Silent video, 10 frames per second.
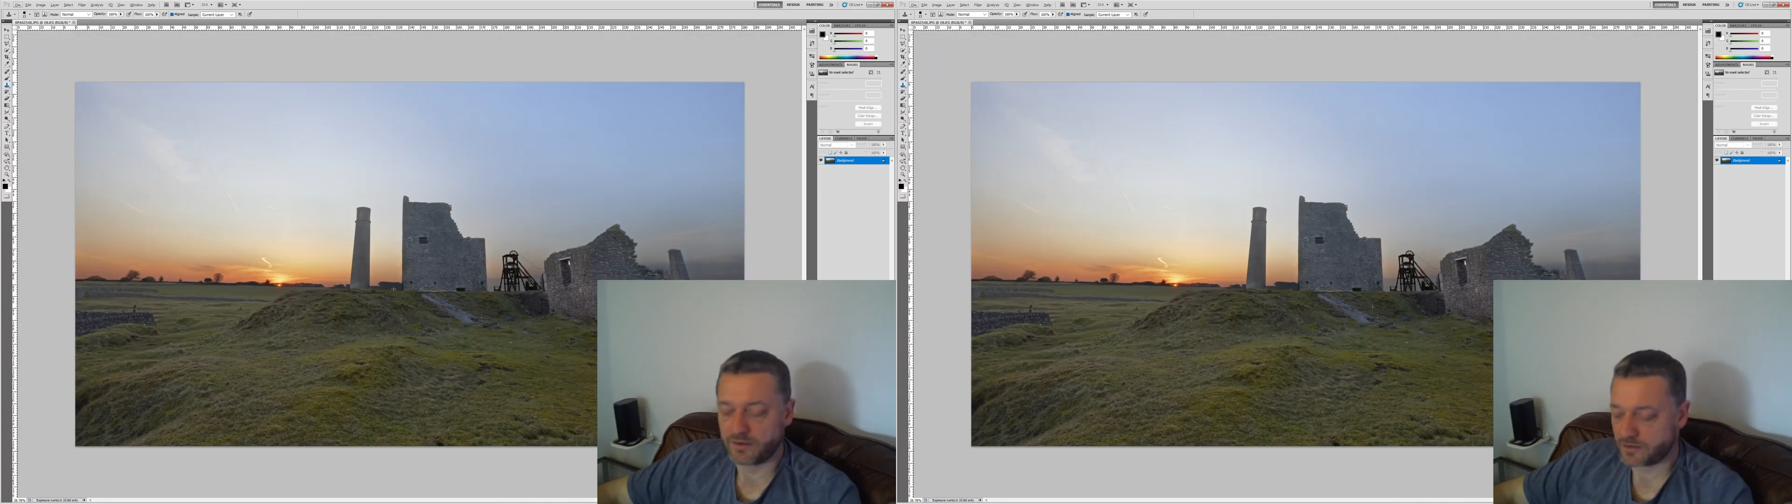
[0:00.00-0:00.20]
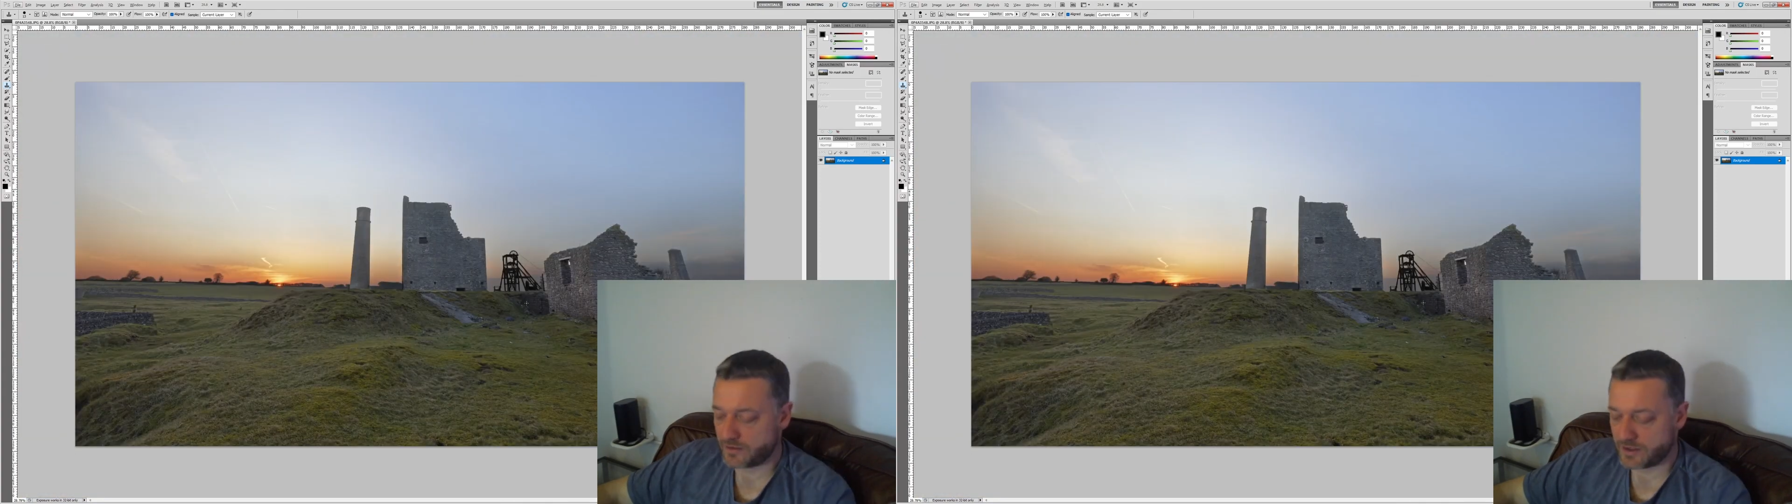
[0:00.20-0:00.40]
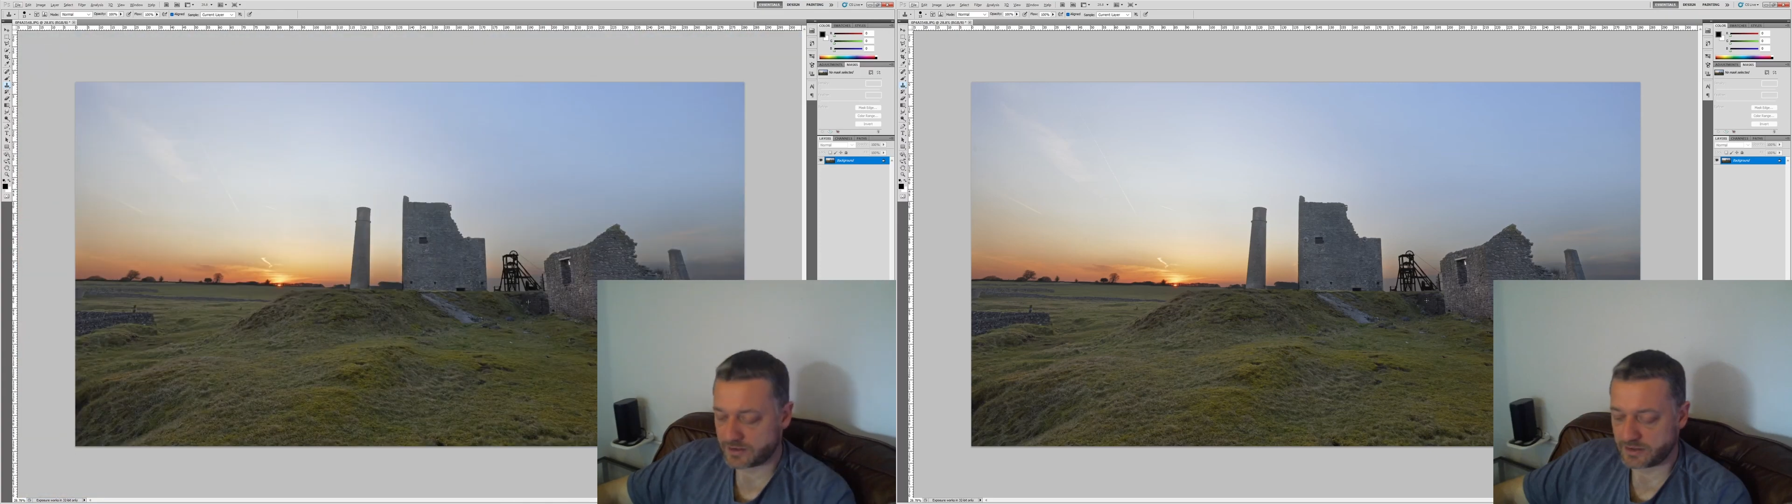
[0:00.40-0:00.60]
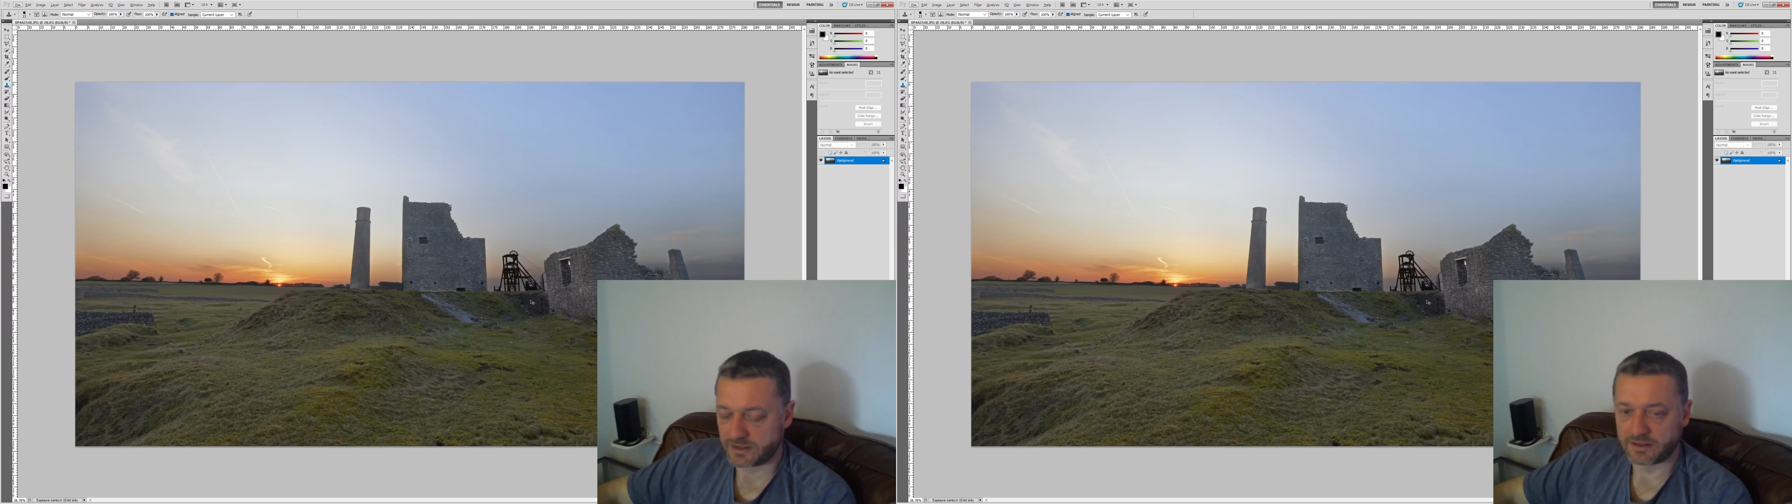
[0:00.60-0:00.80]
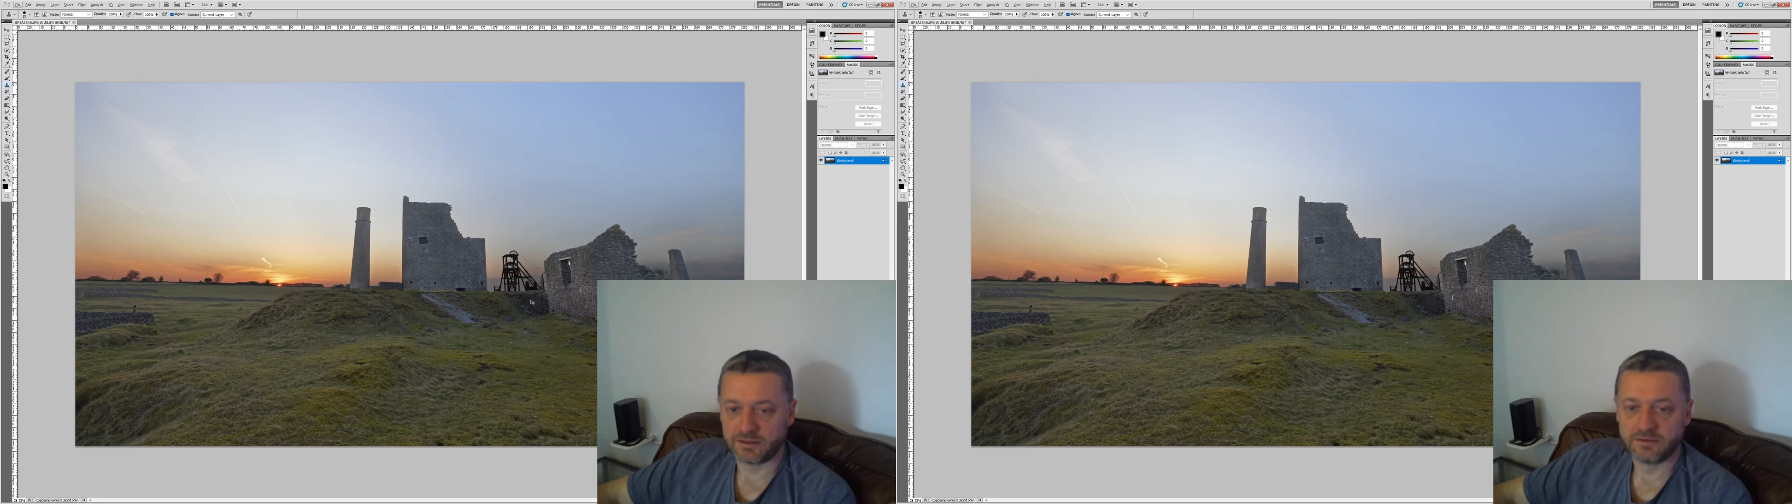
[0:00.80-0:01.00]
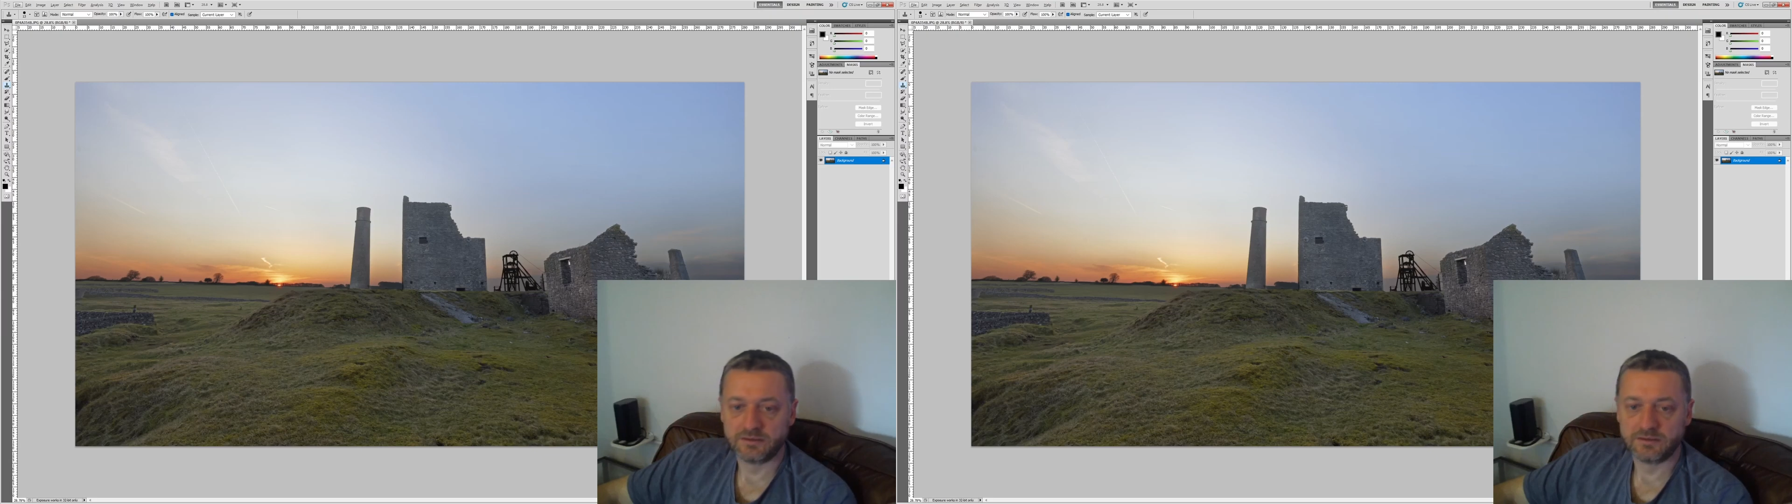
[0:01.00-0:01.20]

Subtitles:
grass a little,